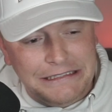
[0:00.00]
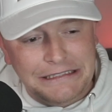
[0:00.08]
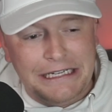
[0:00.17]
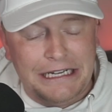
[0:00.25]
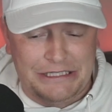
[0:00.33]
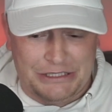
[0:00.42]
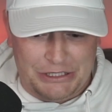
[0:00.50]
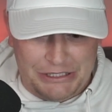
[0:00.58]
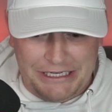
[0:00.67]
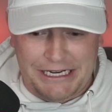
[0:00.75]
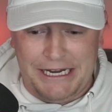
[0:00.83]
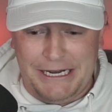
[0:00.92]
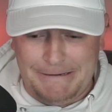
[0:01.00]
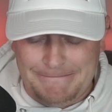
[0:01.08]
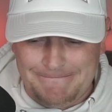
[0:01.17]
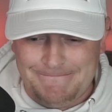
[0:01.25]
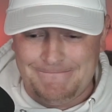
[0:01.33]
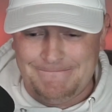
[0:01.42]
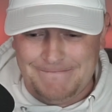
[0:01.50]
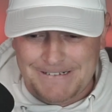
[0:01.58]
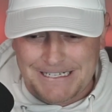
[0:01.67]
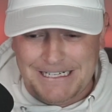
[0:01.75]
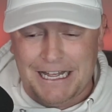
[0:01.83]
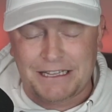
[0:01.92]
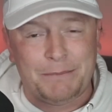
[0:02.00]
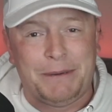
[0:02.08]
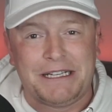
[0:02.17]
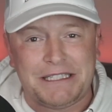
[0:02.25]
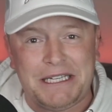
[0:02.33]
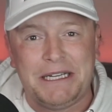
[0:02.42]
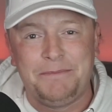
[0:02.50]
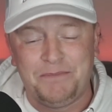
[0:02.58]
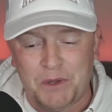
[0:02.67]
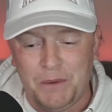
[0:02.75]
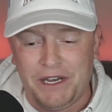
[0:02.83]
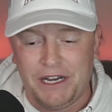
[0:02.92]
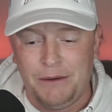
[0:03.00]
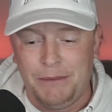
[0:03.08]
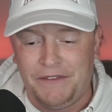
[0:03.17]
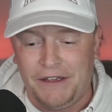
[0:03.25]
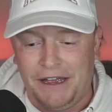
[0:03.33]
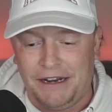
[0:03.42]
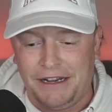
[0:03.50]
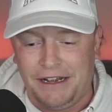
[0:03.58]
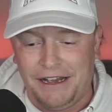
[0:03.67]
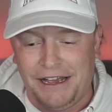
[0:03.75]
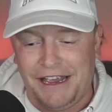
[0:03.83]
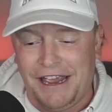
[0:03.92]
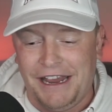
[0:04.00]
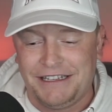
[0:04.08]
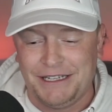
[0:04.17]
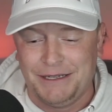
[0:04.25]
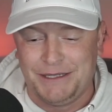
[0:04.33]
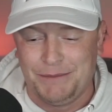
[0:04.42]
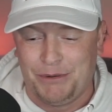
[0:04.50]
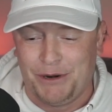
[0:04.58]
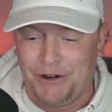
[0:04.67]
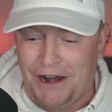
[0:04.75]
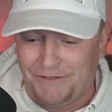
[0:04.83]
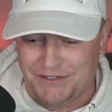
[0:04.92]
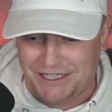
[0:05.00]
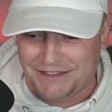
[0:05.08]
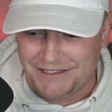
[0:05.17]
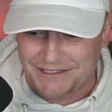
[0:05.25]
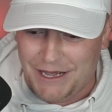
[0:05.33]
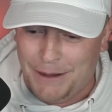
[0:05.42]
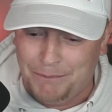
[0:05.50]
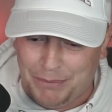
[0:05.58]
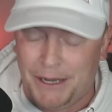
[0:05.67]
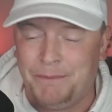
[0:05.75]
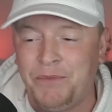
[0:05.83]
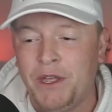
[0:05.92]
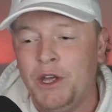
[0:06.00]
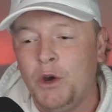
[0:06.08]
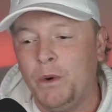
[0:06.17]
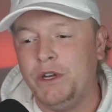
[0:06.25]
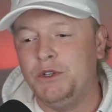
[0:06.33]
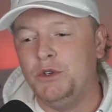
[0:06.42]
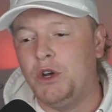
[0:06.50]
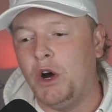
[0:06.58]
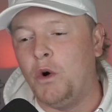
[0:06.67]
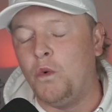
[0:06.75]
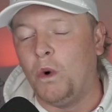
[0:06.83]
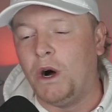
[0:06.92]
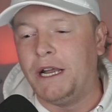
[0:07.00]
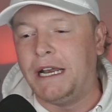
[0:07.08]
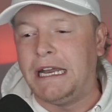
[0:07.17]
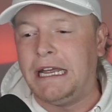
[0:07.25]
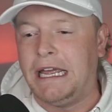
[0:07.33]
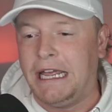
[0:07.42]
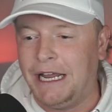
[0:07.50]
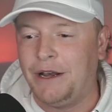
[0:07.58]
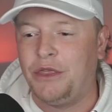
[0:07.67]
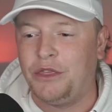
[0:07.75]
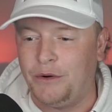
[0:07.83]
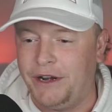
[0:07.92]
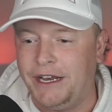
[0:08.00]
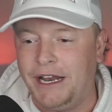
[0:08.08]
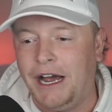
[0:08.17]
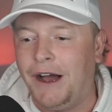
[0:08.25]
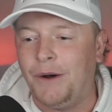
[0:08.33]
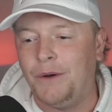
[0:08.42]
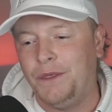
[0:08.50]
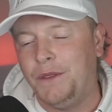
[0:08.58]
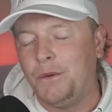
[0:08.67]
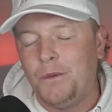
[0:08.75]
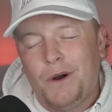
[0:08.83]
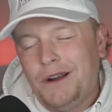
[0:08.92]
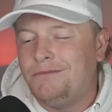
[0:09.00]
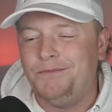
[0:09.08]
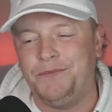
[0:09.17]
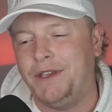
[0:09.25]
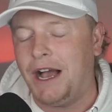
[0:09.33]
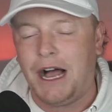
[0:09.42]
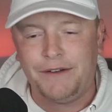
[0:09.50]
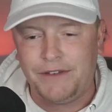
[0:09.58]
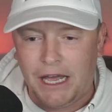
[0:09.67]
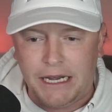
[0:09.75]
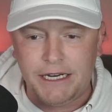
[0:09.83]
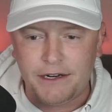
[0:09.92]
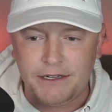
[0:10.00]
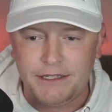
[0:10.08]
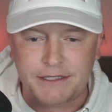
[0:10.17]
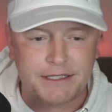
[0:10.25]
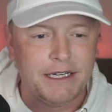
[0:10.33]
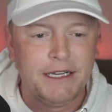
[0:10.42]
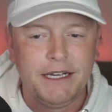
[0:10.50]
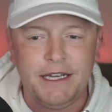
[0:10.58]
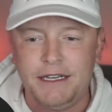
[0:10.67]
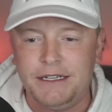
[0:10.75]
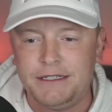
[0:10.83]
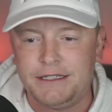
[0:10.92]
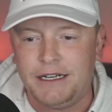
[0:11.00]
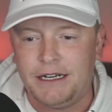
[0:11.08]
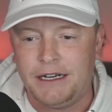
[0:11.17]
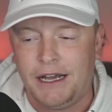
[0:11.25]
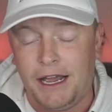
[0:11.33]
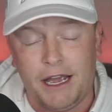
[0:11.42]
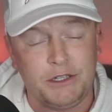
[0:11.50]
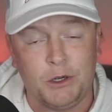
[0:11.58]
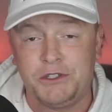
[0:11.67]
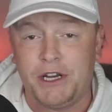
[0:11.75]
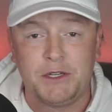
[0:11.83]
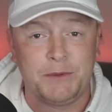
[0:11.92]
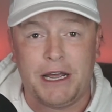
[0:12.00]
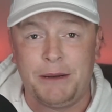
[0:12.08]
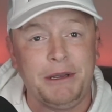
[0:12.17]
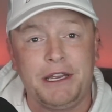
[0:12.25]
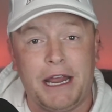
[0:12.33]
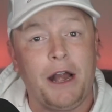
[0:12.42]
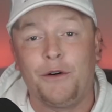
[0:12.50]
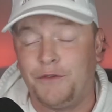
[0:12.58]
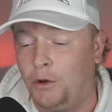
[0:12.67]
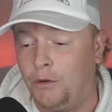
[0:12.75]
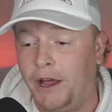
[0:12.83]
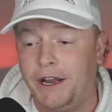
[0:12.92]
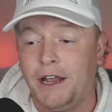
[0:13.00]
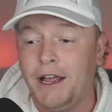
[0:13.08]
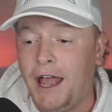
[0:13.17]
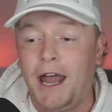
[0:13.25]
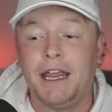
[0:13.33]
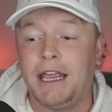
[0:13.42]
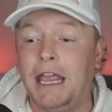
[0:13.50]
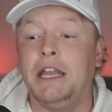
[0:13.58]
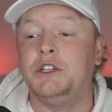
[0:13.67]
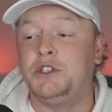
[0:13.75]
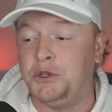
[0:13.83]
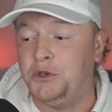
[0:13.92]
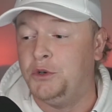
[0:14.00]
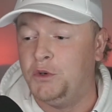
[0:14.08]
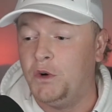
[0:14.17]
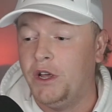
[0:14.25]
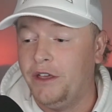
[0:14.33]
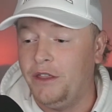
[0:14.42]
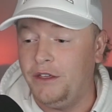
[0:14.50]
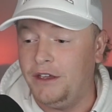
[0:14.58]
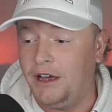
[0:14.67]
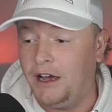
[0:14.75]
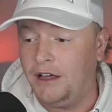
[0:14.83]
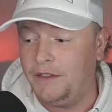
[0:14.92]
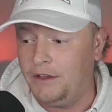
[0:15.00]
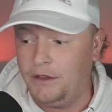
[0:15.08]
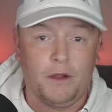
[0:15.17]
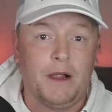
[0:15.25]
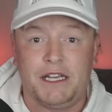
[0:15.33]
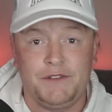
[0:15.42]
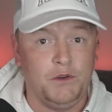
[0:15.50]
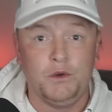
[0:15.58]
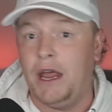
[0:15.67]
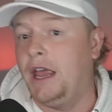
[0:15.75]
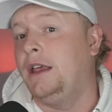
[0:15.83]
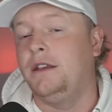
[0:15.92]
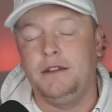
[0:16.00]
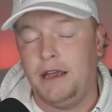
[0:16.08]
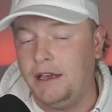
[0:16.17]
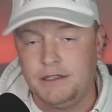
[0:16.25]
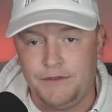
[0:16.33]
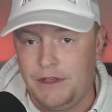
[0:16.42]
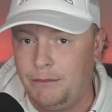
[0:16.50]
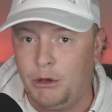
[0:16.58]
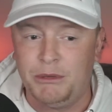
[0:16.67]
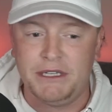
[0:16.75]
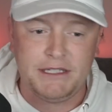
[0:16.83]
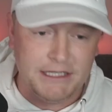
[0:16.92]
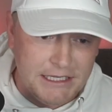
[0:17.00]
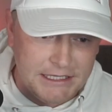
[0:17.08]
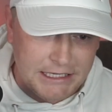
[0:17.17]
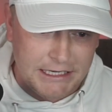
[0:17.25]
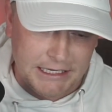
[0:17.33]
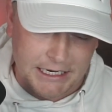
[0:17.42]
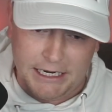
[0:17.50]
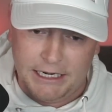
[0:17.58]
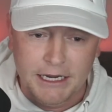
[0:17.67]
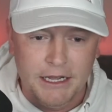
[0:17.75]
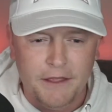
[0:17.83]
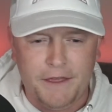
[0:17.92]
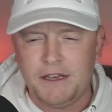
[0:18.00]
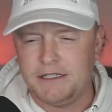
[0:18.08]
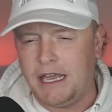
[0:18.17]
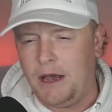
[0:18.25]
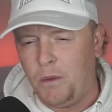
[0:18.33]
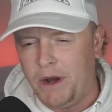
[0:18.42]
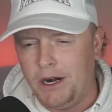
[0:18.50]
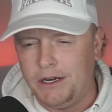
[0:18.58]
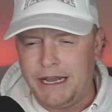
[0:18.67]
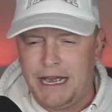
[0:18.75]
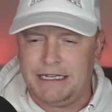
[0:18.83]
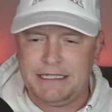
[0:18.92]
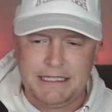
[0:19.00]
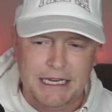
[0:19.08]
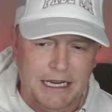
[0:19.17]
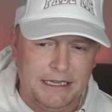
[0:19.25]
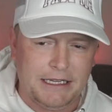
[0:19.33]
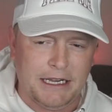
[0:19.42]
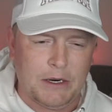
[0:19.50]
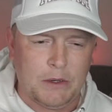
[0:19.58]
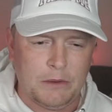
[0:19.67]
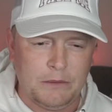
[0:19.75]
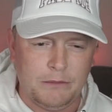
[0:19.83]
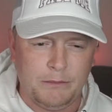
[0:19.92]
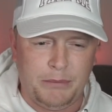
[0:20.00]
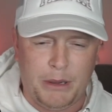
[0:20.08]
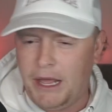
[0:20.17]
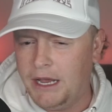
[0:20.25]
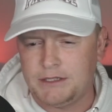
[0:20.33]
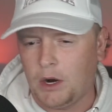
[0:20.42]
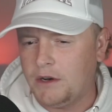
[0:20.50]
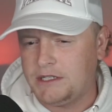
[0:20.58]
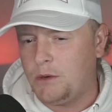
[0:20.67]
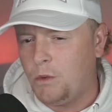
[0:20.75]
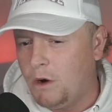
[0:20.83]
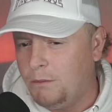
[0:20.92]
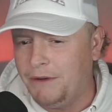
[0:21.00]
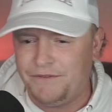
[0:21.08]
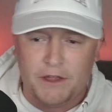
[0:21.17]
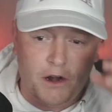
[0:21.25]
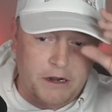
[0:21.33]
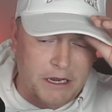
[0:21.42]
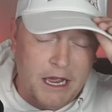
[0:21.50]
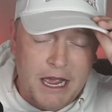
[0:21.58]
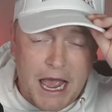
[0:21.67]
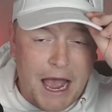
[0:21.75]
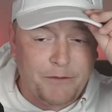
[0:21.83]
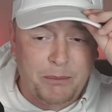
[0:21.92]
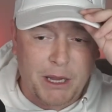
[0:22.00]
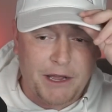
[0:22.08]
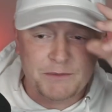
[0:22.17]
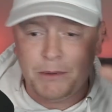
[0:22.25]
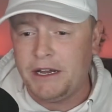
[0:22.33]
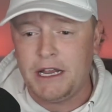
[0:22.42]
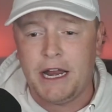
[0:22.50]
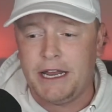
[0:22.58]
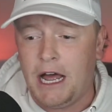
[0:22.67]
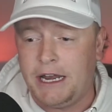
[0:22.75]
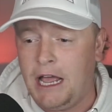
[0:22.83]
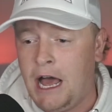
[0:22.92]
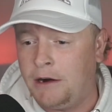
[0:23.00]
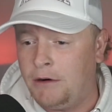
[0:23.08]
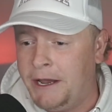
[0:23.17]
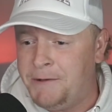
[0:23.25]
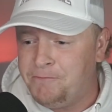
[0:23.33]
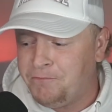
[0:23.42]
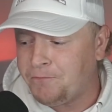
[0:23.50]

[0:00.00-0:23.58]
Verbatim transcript: Yesterday, not the best. We can admit that. I hate to bring graphics like this up, but we do go 1-3. Now, the one caveat here is I told you guys we got to be careful, right? Heading into the last few days of the MLB season, and things get weird. Guys sit, they don't play as hard as they would if they already have a playoff spot. Yada yada yada, right?